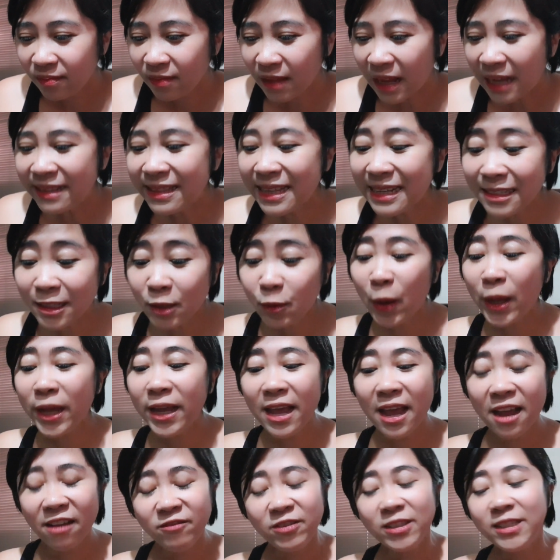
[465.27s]
that's why
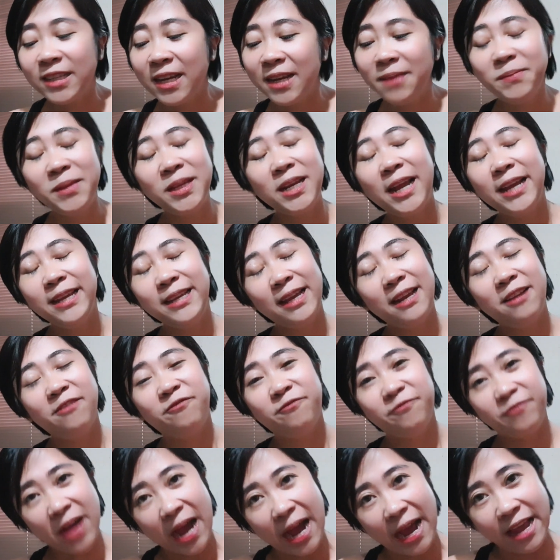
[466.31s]
every time that I get a
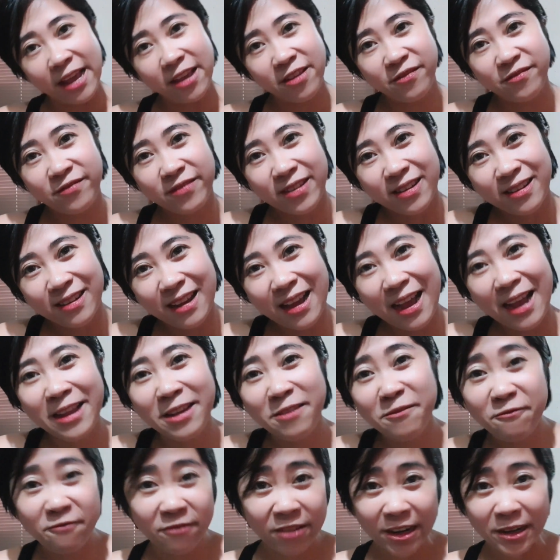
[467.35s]
5, I
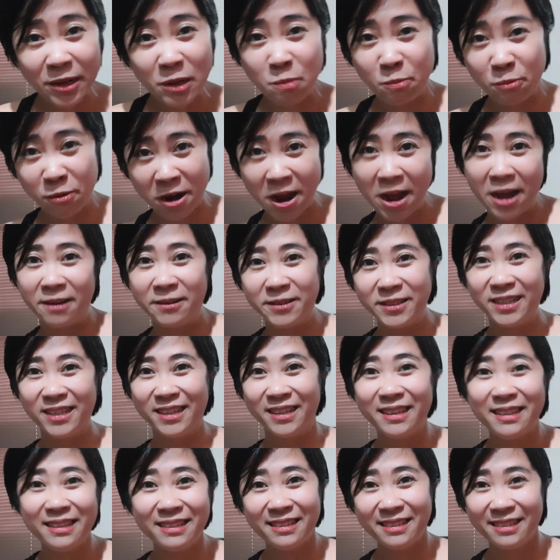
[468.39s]
am very proud
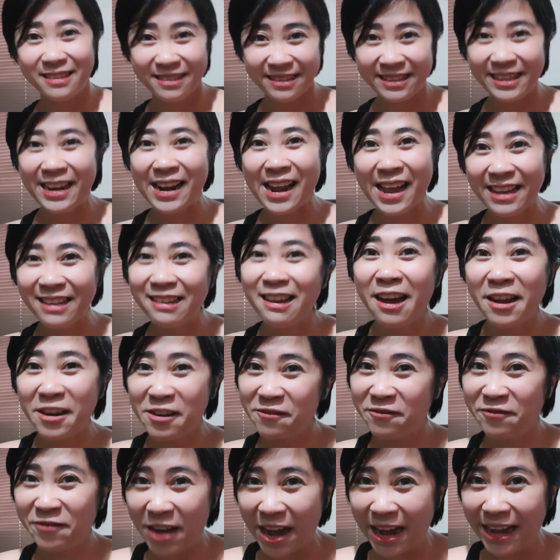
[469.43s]
that I got a
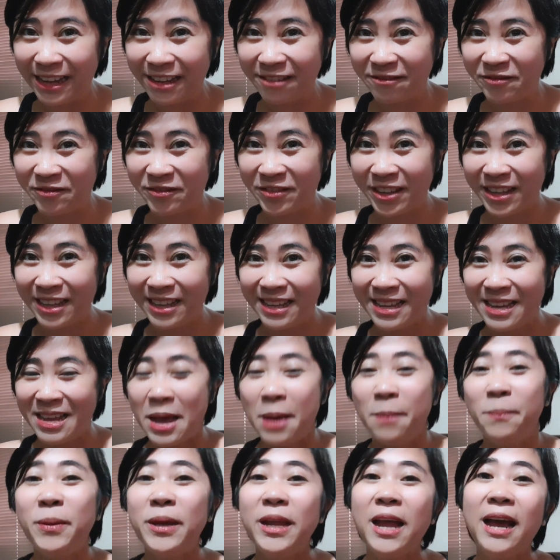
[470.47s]
5.
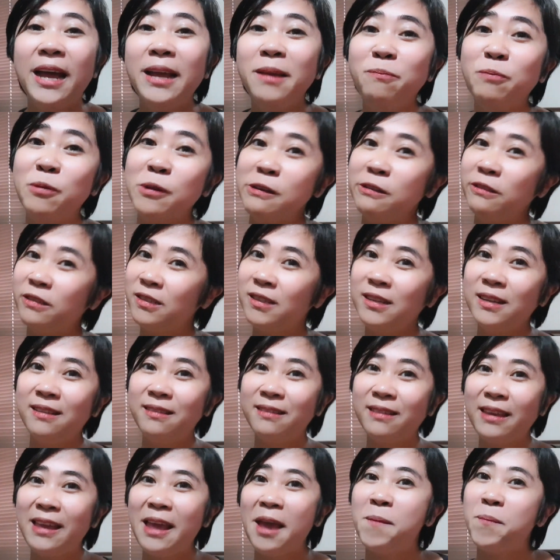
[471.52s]
But I
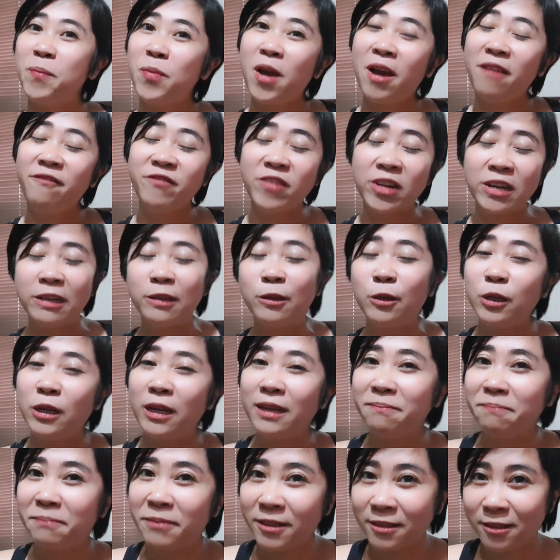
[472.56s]
personally am not very good
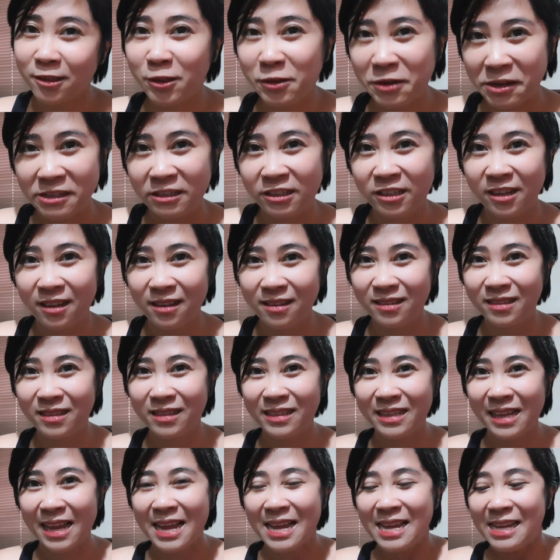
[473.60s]
at punctuations.
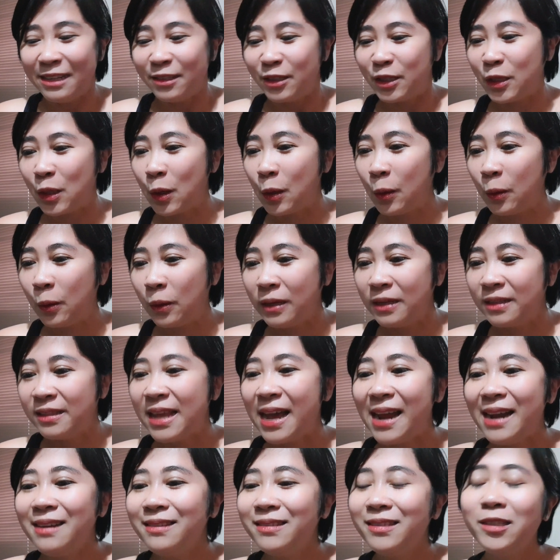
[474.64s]
So
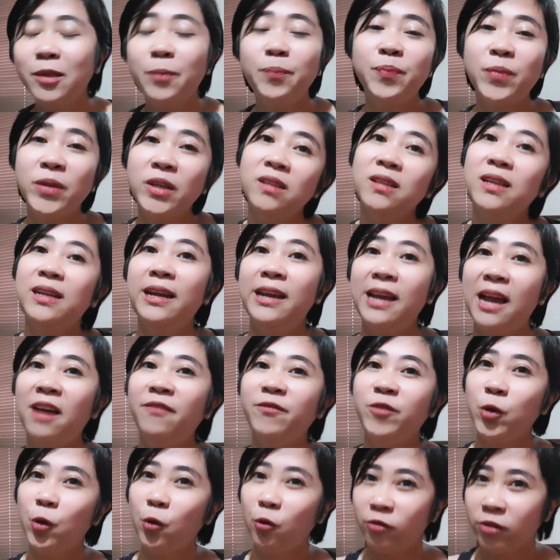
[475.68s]
that is something that I have
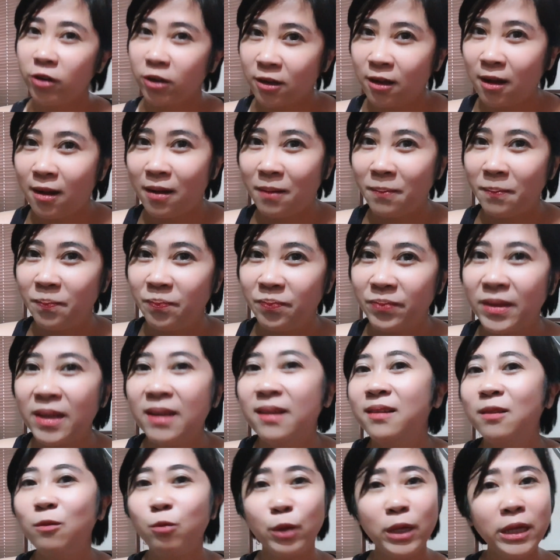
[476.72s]
to overcome.
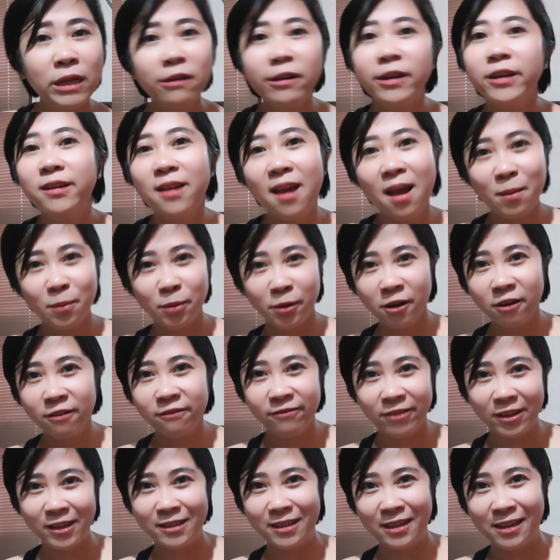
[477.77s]
We are not
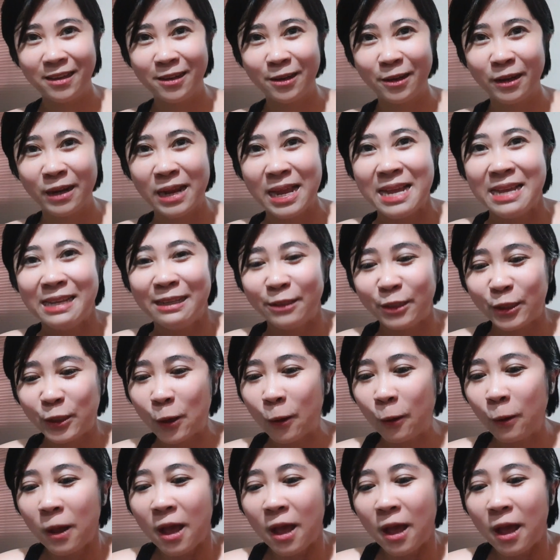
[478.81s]
perfect here. So